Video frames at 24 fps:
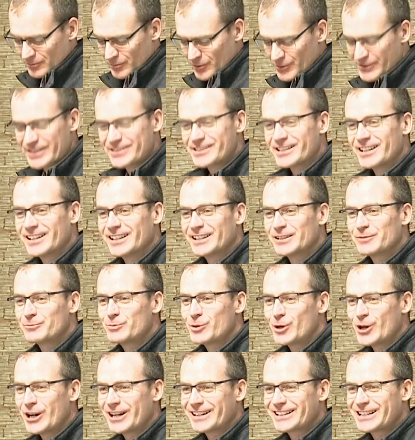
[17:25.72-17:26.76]
Was that saying
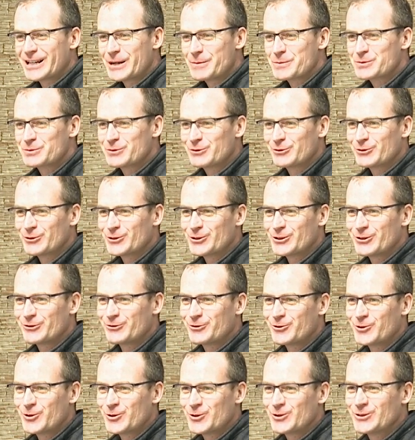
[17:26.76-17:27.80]
pride comes before a
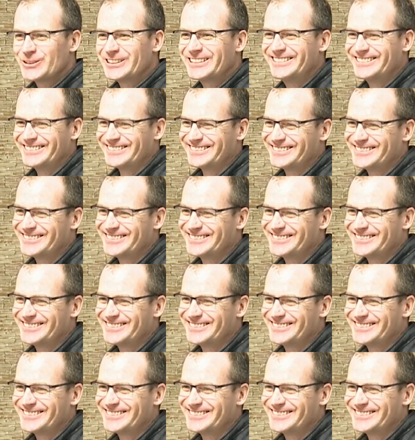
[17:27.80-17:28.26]
fall?